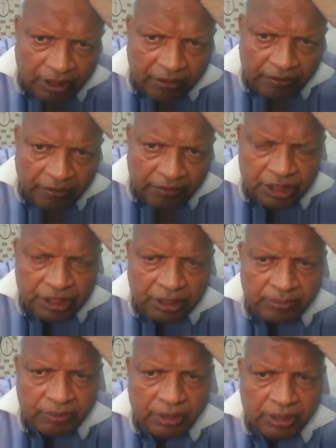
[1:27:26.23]
of each
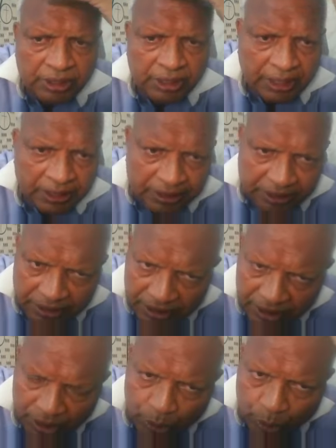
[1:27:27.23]

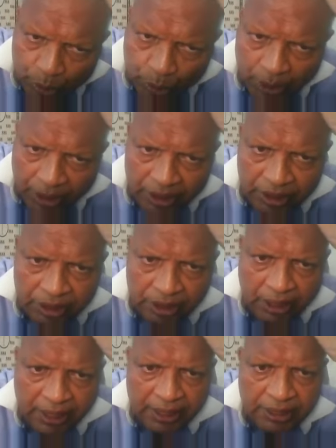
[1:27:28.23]
subcontractor's work
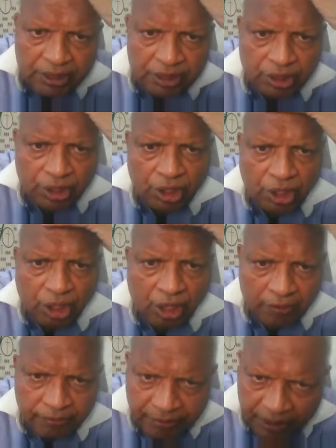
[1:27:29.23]
and
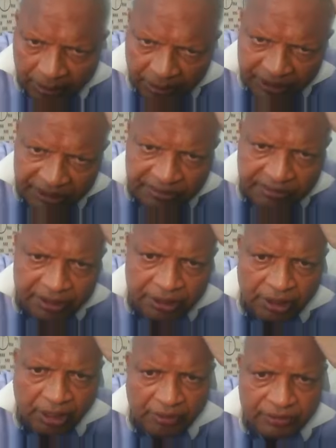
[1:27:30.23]
of
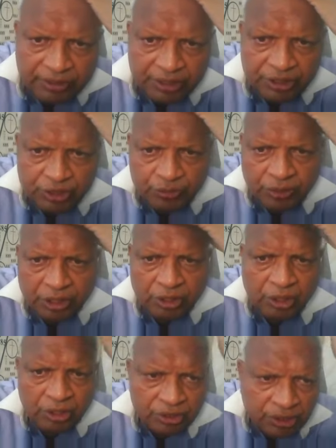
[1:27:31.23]
commencement of such work
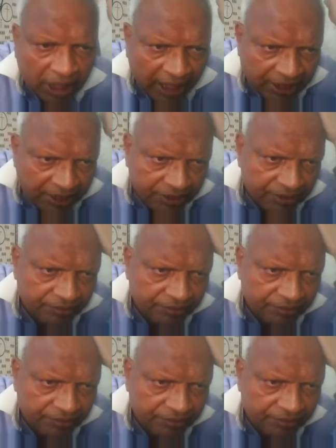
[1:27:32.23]
on site.